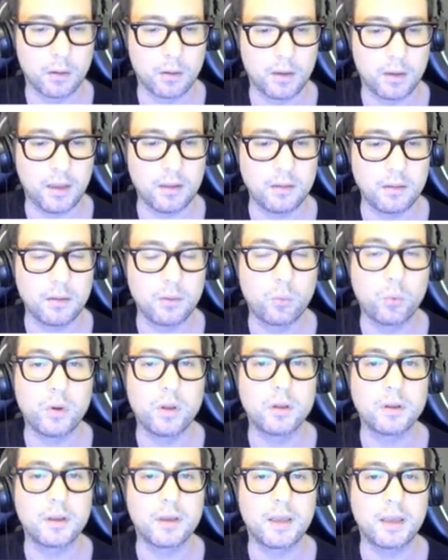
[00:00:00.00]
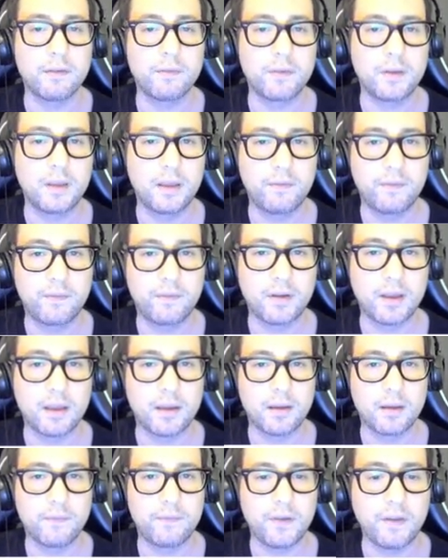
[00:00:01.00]
it will give
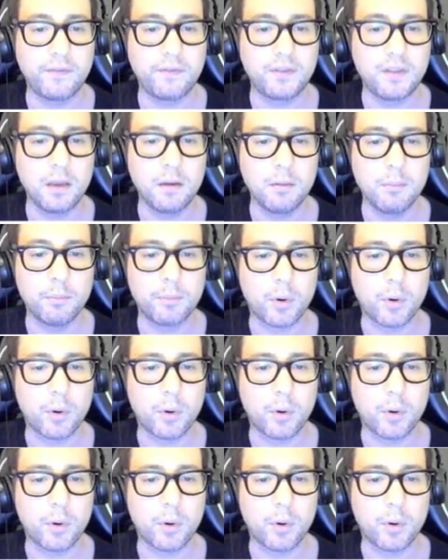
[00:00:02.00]
15